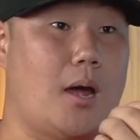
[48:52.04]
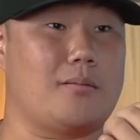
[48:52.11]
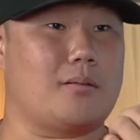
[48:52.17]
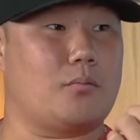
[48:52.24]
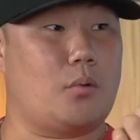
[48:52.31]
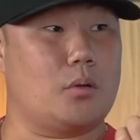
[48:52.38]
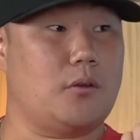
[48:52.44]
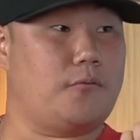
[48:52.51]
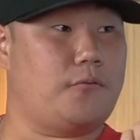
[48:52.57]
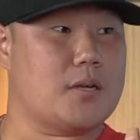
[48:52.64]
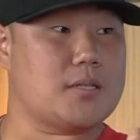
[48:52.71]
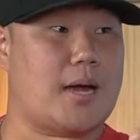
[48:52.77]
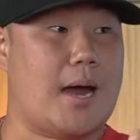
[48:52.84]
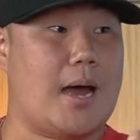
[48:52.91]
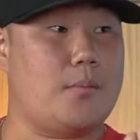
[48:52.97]
what the
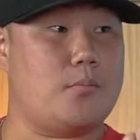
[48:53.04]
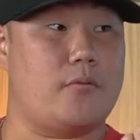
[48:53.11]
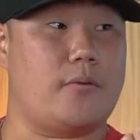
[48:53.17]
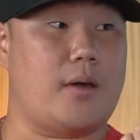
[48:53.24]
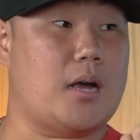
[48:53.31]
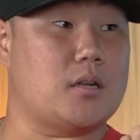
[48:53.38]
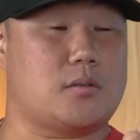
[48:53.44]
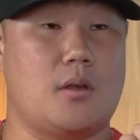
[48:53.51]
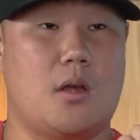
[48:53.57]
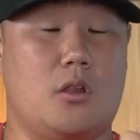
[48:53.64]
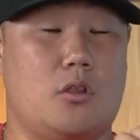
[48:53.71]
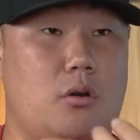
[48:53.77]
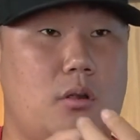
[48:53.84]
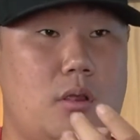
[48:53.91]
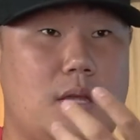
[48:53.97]
fuck's an iMovie?
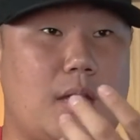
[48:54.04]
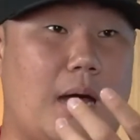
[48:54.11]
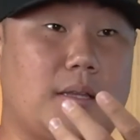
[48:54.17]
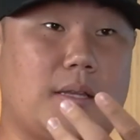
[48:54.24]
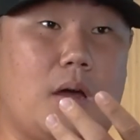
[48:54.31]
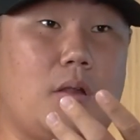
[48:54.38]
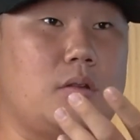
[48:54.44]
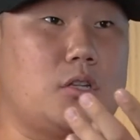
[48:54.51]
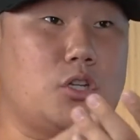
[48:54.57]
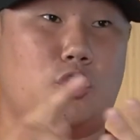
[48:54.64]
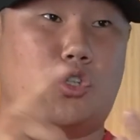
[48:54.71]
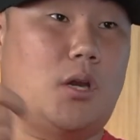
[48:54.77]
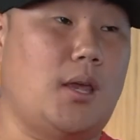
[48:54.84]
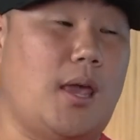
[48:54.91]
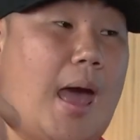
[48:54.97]
I downloaded this
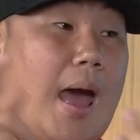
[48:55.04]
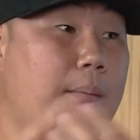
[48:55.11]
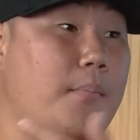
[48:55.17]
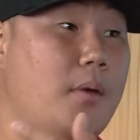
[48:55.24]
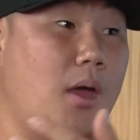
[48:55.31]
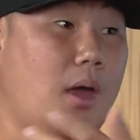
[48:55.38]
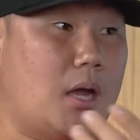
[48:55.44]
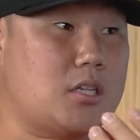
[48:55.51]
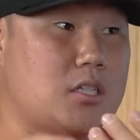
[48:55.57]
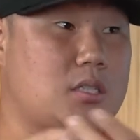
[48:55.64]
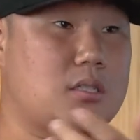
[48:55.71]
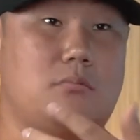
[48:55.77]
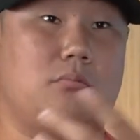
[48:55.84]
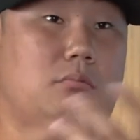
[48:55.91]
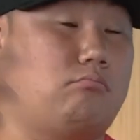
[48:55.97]
shitty app, and I
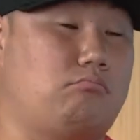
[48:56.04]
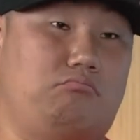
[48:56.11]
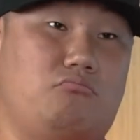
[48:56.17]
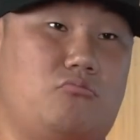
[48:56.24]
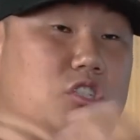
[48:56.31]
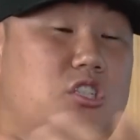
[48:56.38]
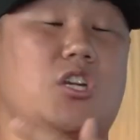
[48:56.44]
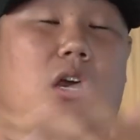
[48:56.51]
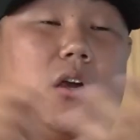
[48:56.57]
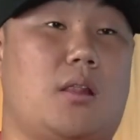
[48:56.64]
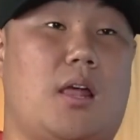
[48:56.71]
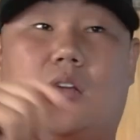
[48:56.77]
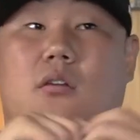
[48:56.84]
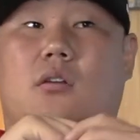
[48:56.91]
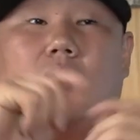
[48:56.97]
just started
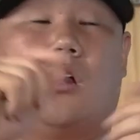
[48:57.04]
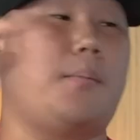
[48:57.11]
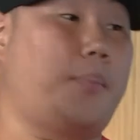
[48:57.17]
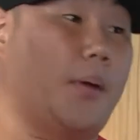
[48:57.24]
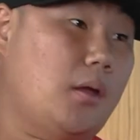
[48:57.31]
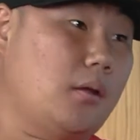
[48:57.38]
like clipping.